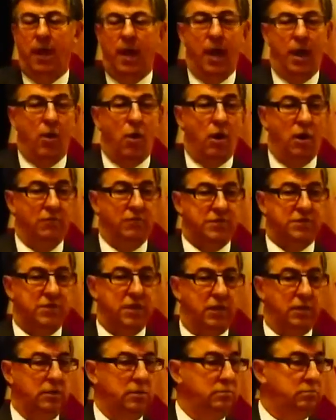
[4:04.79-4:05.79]
And all of a
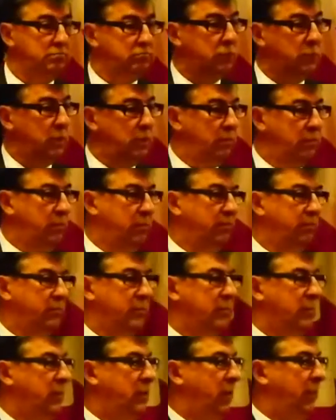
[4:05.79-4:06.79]
sudden,
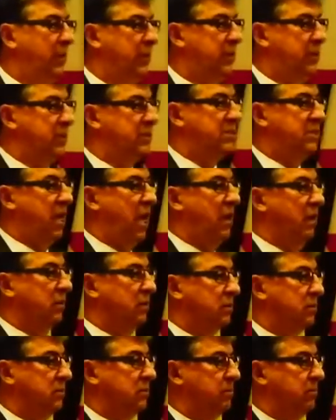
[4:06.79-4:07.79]
limited
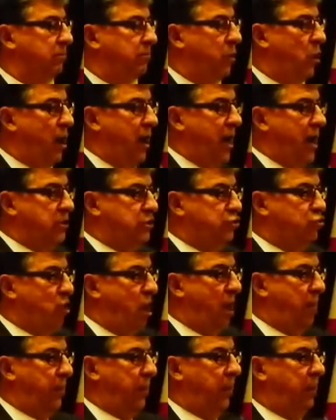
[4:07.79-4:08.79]
sales, potash
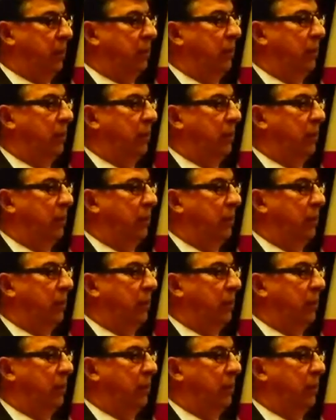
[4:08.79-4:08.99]
dropping.